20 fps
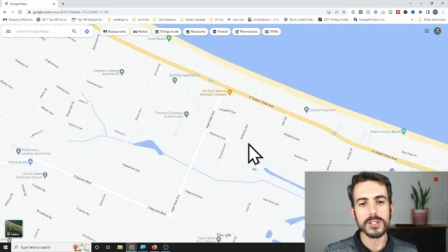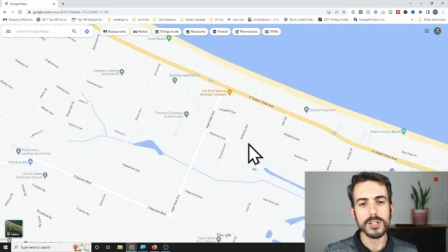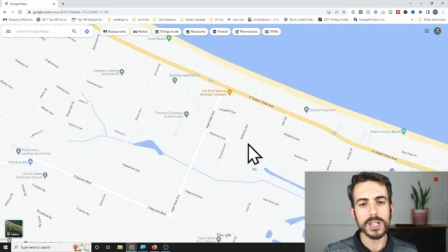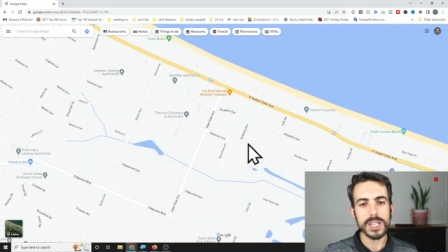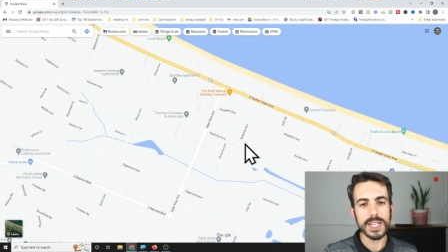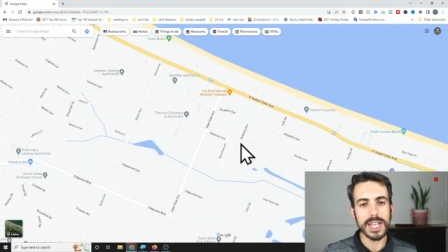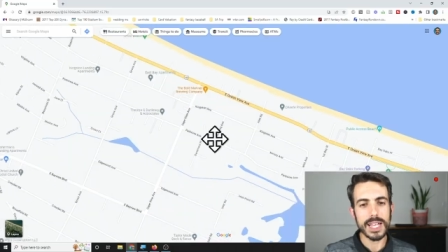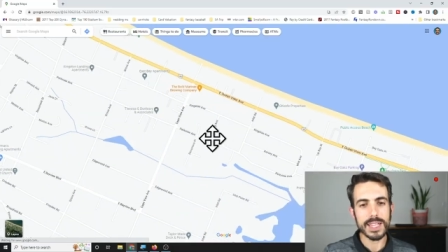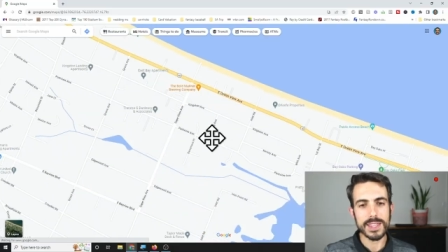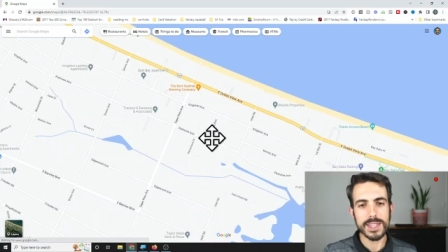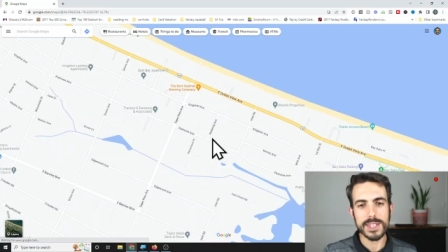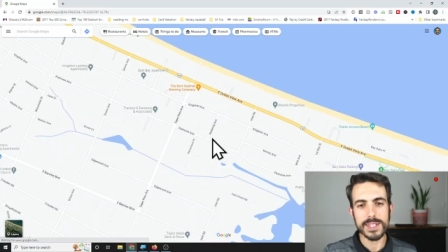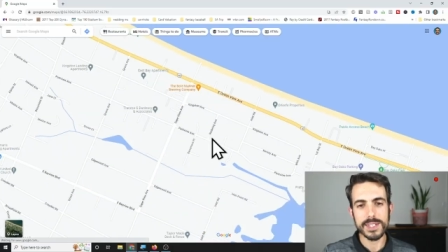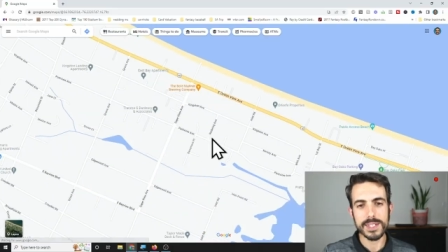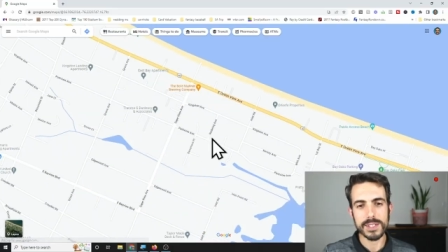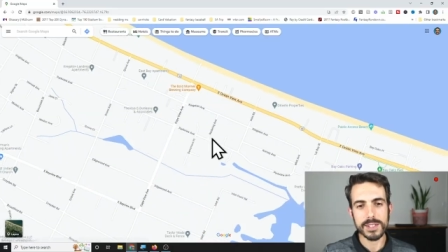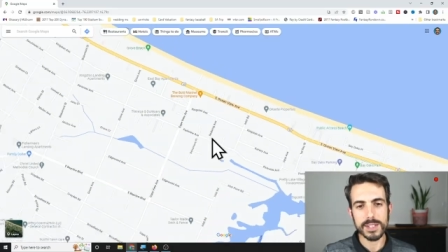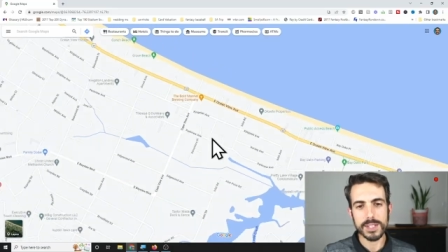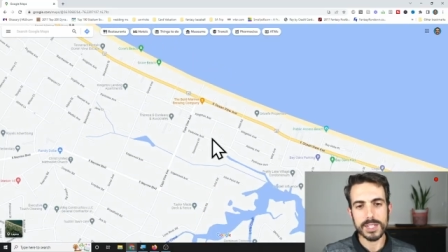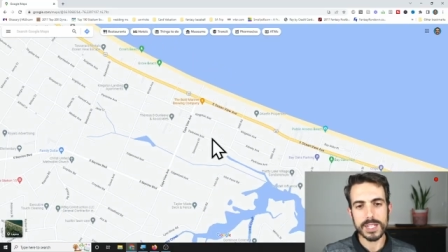looking at
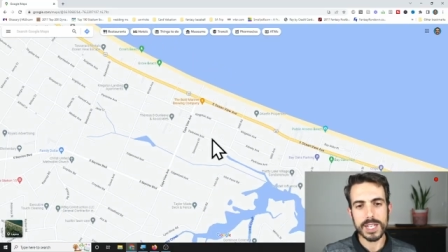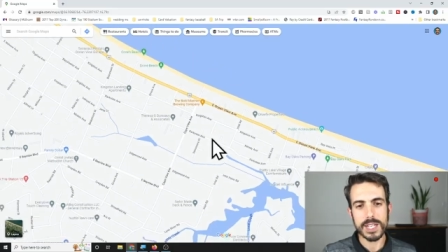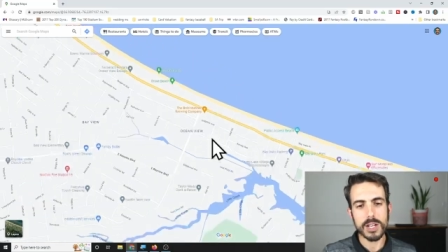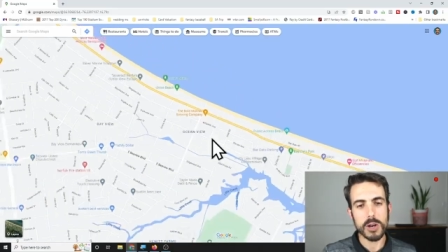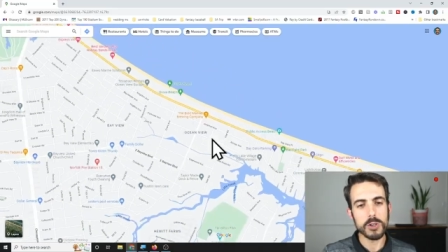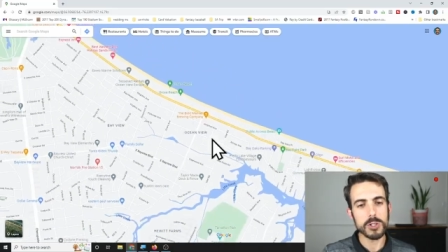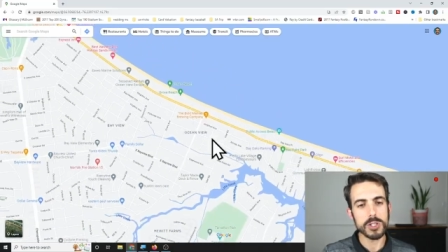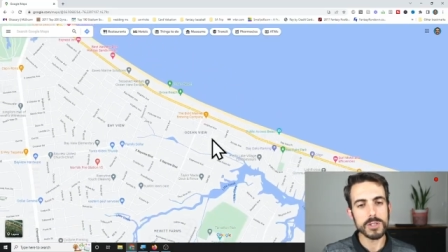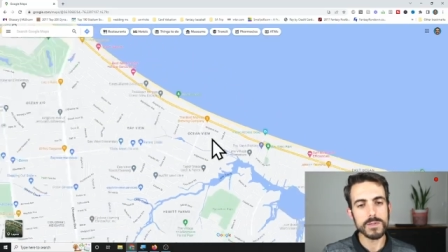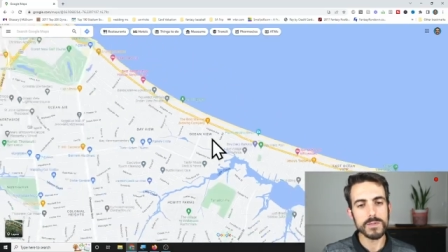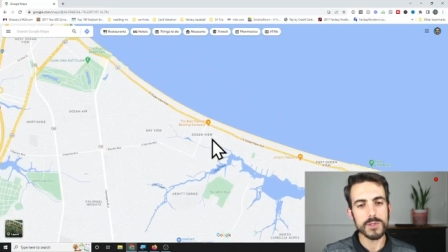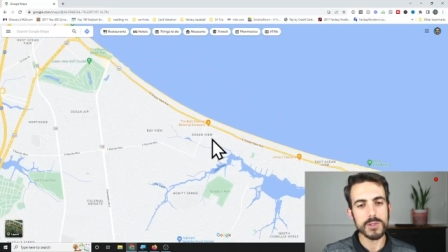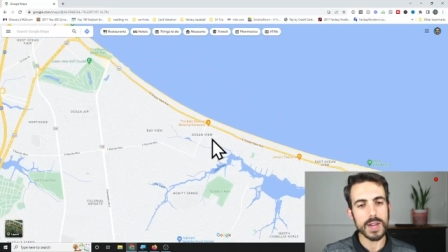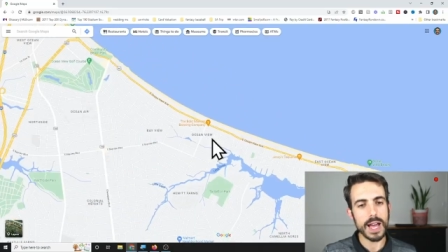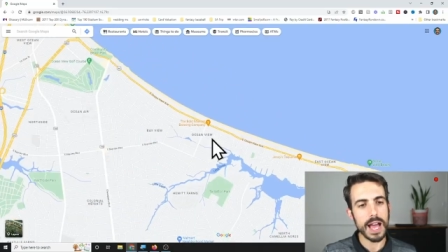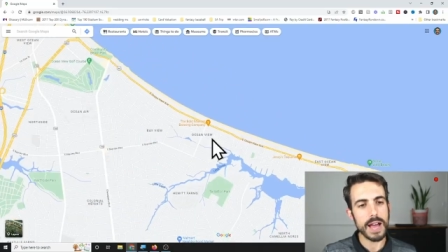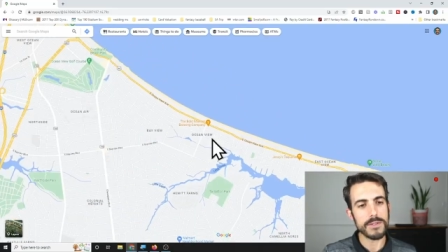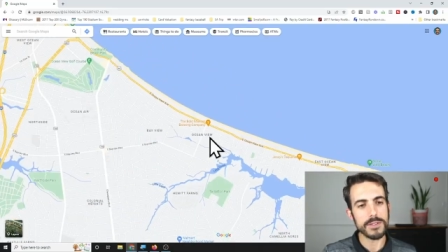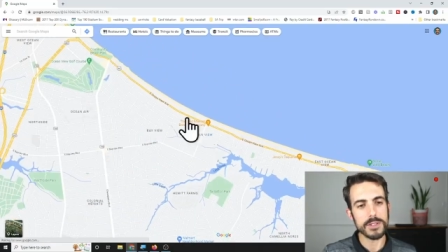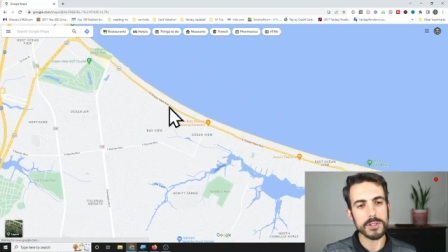this, see Ocean View
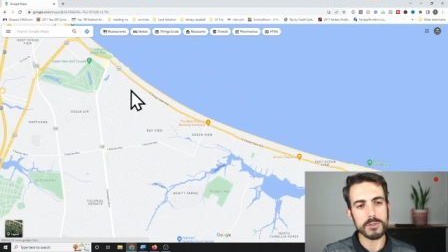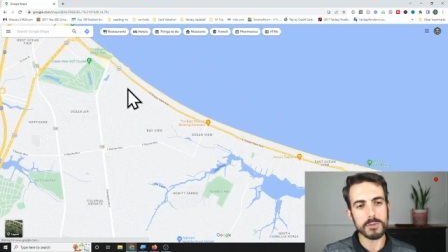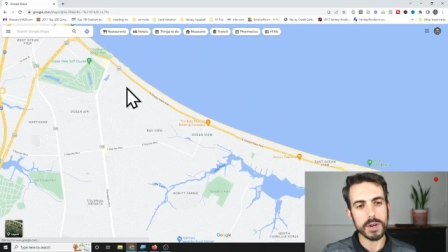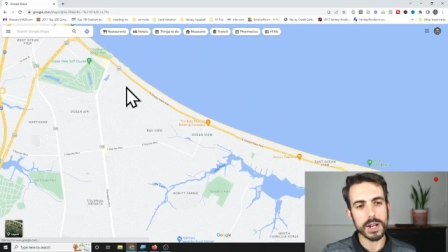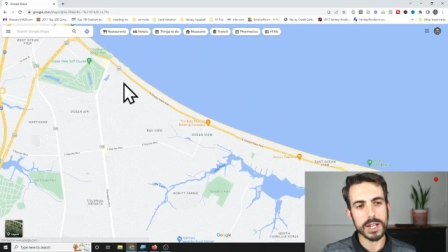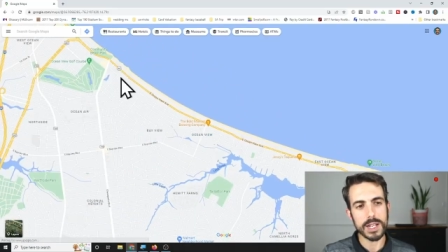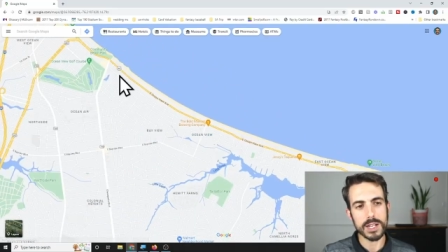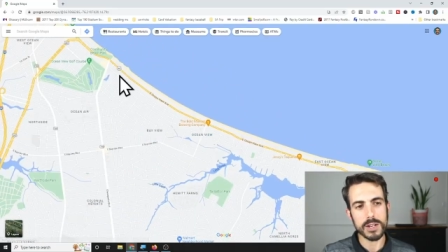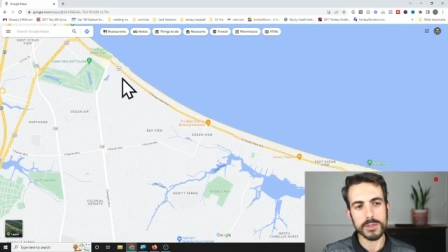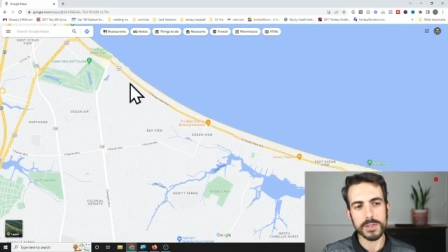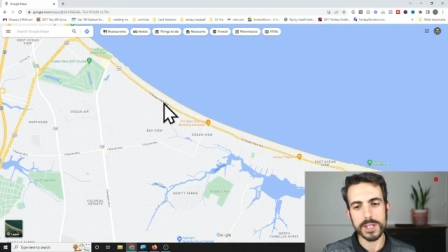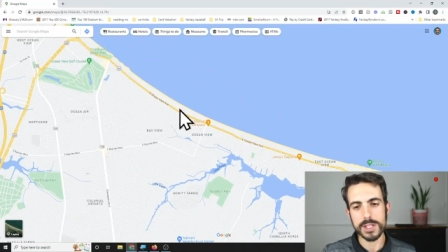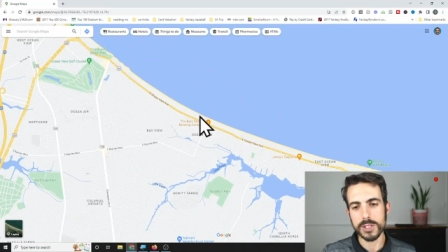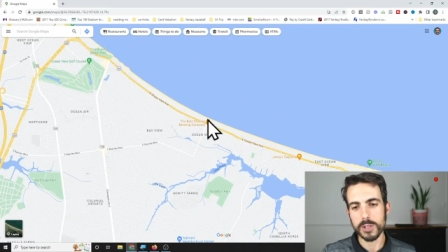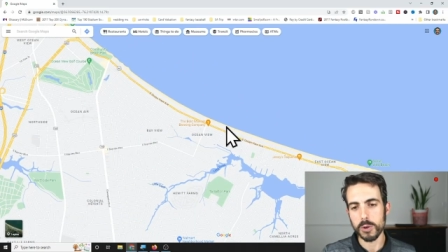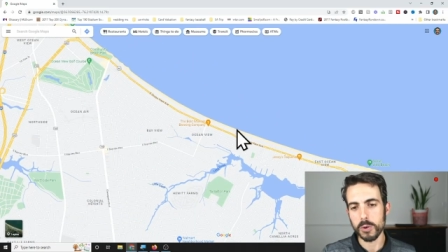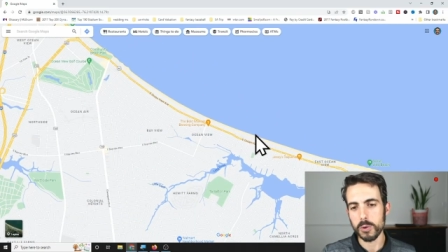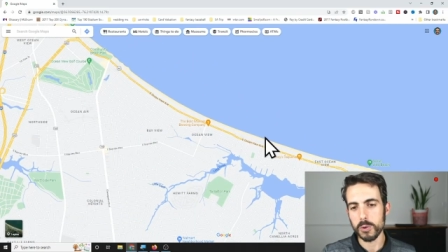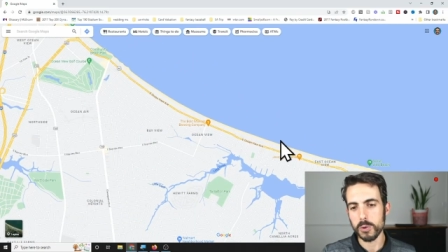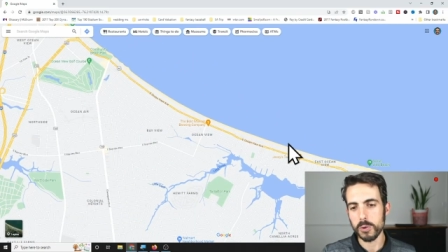Avenue right here, this
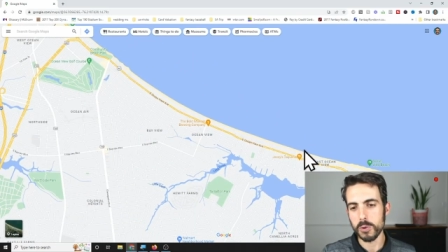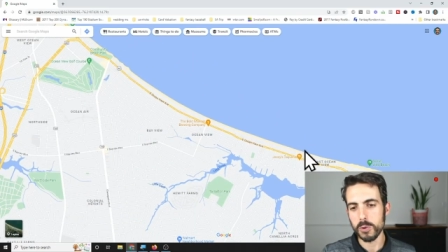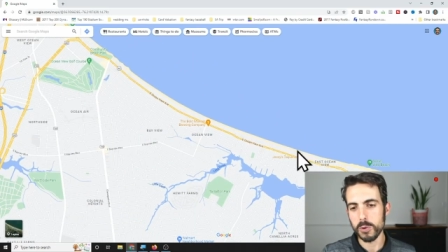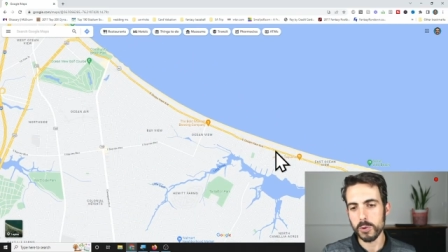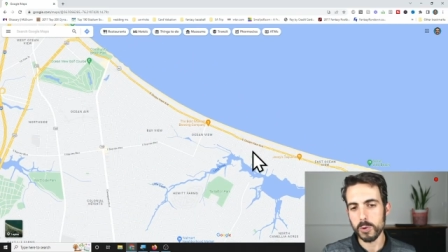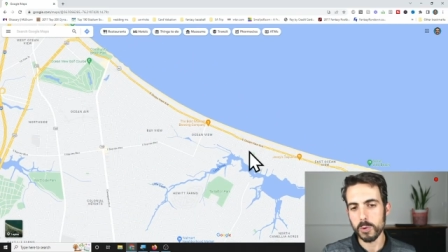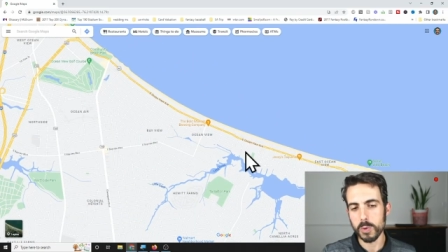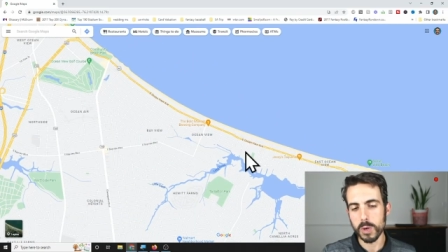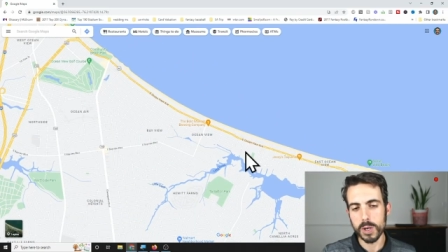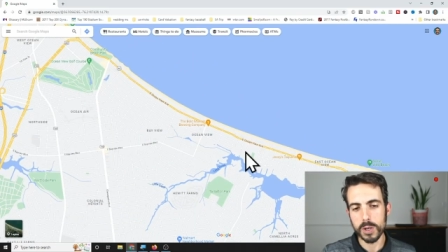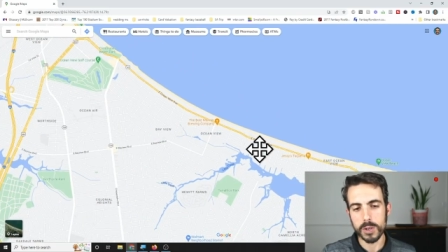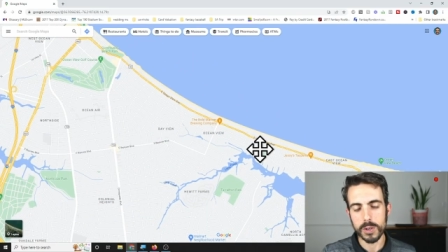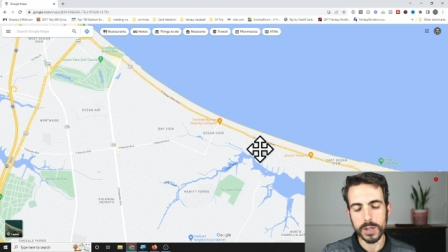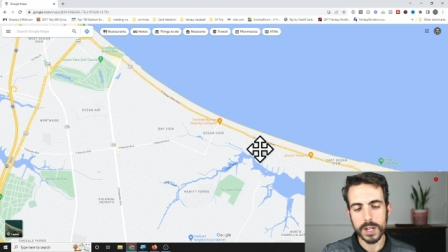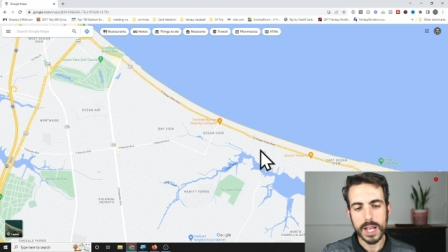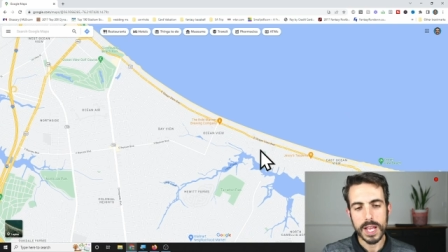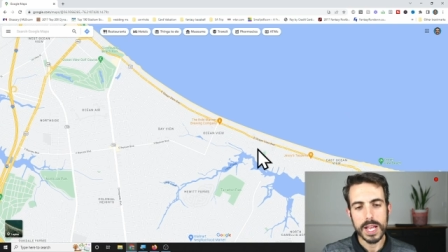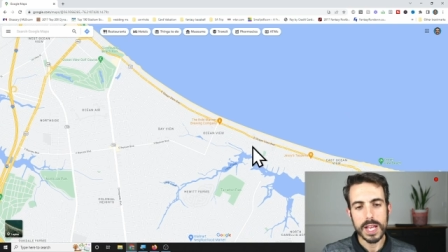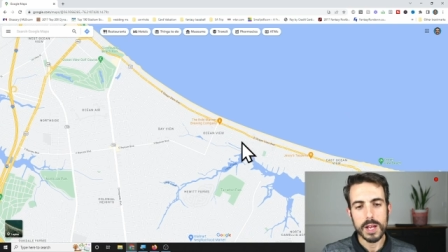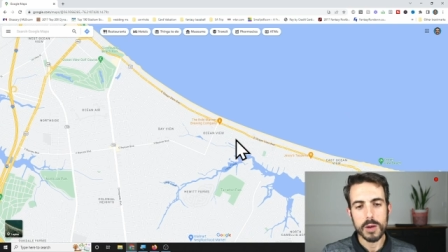whole road.